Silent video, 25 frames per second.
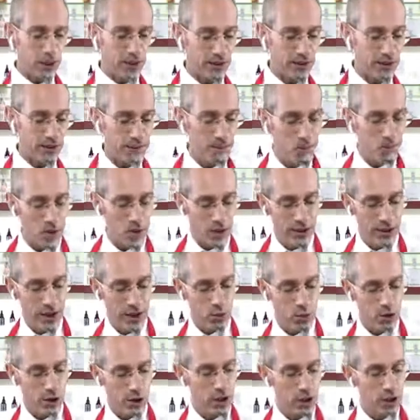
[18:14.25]
They
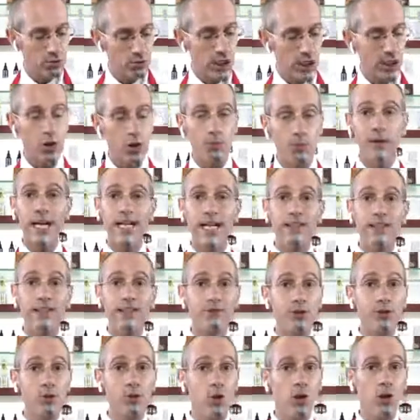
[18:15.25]
really recommend, if you
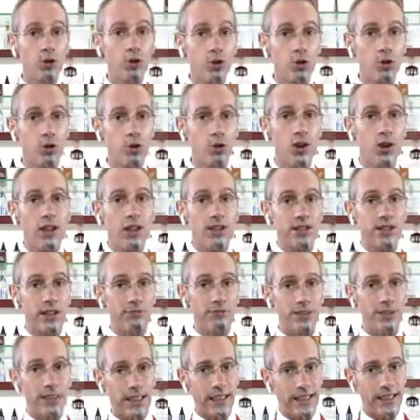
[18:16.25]
want to do something
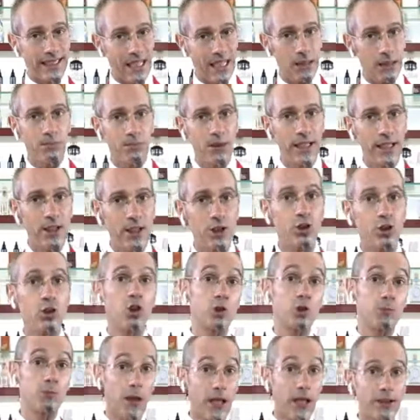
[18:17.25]
like carbonation or
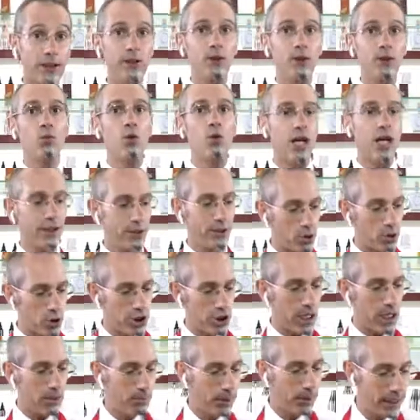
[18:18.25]
sparkling wine or
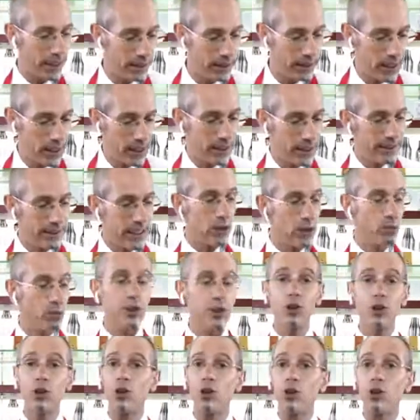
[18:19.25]
champagne, then we
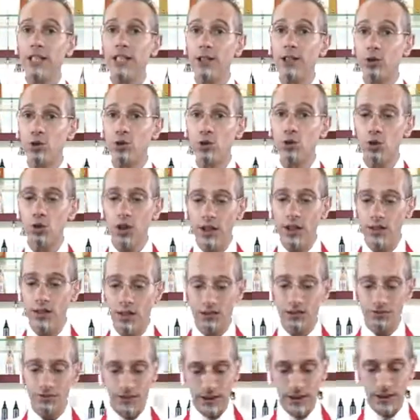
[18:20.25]
go into
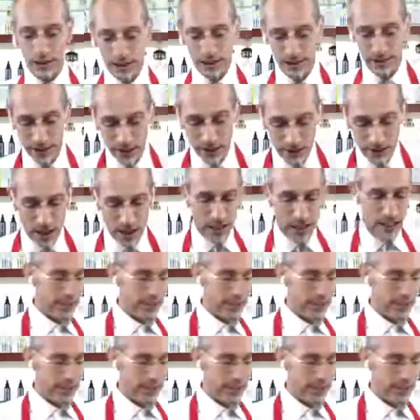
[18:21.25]
something like this. And this